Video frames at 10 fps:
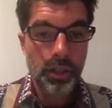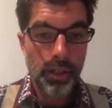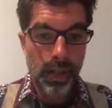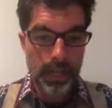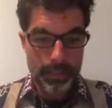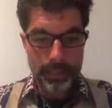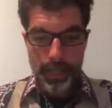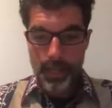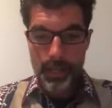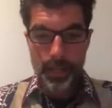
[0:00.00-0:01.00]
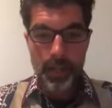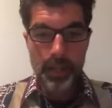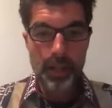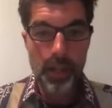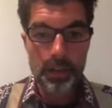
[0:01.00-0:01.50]
I'm going to sell
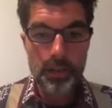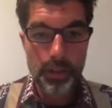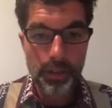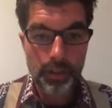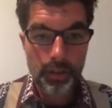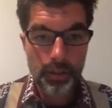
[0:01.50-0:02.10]
$100 worth.